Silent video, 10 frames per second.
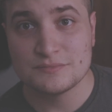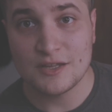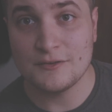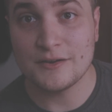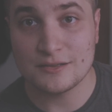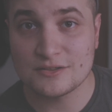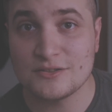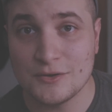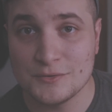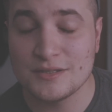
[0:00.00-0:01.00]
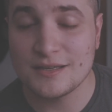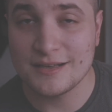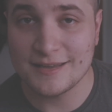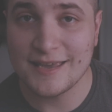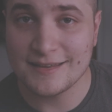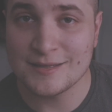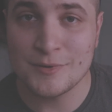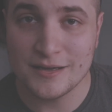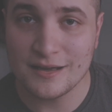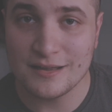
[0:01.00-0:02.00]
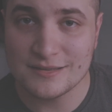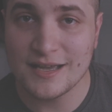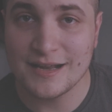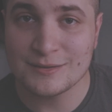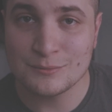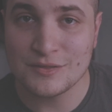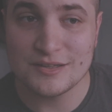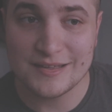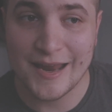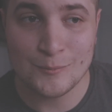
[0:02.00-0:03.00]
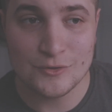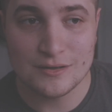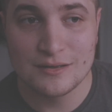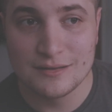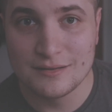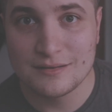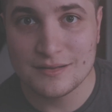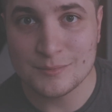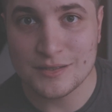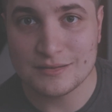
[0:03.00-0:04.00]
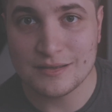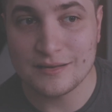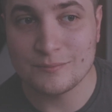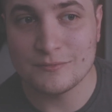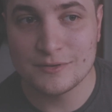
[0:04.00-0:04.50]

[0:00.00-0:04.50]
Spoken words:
if I look stoned, I can't keep eye contact with this camera because I am.